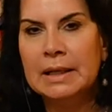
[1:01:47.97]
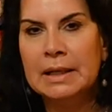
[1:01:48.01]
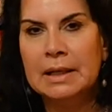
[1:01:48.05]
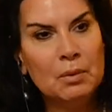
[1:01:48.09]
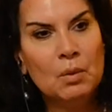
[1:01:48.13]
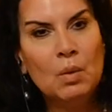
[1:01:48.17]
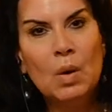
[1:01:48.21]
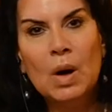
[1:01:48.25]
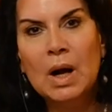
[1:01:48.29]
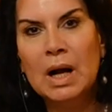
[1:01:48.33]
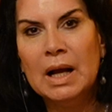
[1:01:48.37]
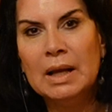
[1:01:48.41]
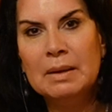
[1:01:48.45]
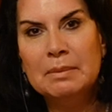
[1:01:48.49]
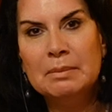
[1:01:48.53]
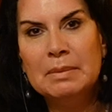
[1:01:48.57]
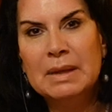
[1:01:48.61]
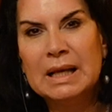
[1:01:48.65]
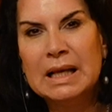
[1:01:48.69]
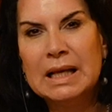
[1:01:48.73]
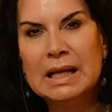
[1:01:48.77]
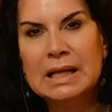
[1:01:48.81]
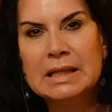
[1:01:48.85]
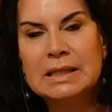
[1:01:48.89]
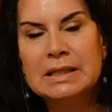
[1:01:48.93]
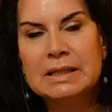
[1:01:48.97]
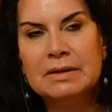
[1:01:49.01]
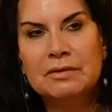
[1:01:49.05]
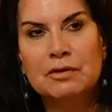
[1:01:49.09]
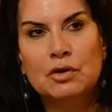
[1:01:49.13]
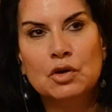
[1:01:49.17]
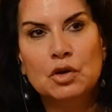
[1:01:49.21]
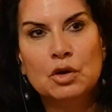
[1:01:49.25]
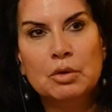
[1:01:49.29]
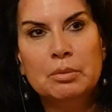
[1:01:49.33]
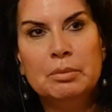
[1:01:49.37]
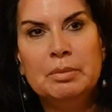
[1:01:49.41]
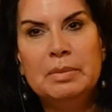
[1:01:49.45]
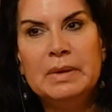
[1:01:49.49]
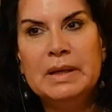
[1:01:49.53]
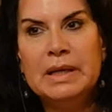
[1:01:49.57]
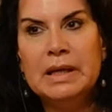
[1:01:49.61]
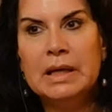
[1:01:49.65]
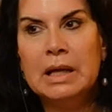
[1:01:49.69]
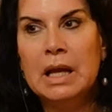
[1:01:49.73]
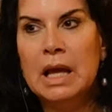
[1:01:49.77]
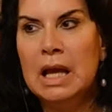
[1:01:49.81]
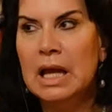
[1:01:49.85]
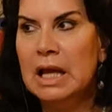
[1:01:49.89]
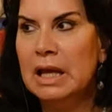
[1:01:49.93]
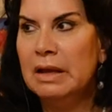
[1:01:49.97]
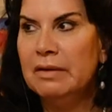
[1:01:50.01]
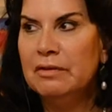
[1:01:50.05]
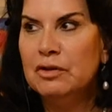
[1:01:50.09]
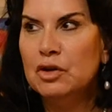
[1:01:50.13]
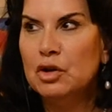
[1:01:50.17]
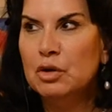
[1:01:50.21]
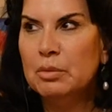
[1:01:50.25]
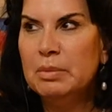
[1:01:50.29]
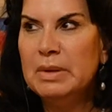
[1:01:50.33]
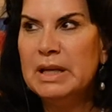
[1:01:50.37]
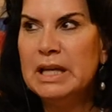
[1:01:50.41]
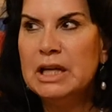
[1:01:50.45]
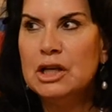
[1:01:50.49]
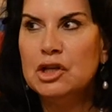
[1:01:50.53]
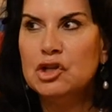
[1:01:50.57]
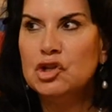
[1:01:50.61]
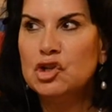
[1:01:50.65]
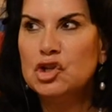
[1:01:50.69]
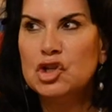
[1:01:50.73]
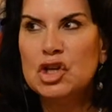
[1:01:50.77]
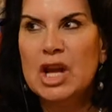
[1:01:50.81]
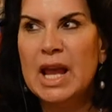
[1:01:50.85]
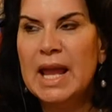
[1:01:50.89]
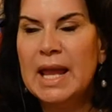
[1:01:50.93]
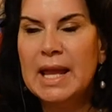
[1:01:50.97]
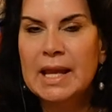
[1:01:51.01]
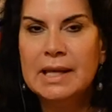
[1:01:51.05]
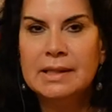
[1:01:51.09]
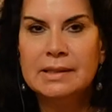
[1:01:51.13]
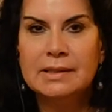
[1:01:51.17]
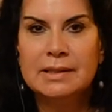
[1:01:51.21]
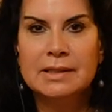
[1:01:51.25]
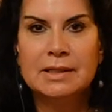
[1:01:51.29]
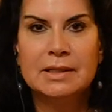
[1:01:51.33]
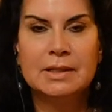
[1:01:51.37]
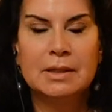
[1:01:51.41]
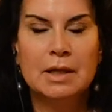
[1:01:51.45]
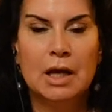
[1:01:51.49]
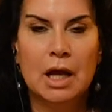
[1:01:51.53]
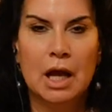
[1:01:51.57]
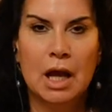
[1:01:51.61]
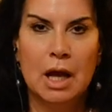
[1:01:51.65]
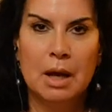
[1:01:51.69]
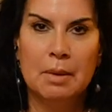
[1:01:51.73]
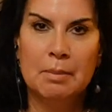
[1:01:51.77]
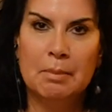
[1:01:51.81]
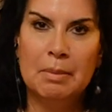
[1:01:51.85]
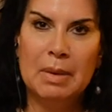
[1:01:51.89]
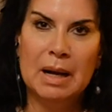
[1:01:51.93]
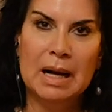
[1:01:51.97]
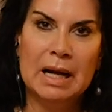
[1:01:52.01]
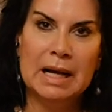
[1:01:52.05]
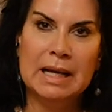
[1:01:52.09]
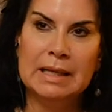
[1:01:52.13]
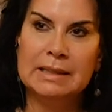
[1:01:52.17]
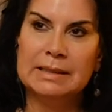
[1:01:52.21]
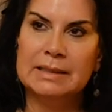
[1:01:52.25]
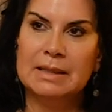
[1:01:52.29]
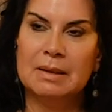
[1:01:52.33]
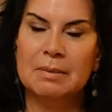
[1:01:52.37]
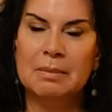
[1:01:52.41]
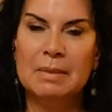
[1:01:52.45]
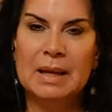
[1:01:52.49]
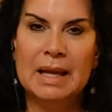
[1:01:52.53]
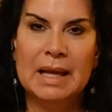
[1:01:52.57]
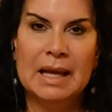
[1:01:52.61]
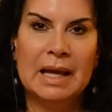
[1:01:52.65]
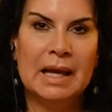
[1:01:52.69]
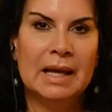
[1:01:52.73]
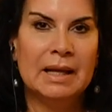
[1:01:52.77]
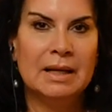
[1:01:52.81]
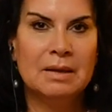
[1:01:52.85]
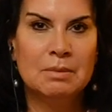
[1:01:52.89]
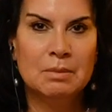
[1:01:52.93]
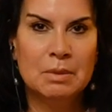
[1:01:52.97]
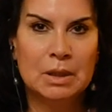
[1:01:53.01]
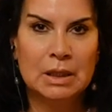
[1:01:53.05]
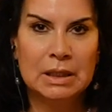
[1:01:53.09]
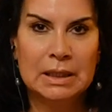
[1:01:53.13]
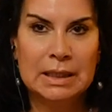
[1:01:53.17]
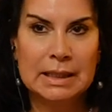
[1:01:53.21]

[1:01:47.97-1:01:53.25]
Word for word: Why? Because if you're being if you're being chased by some animal.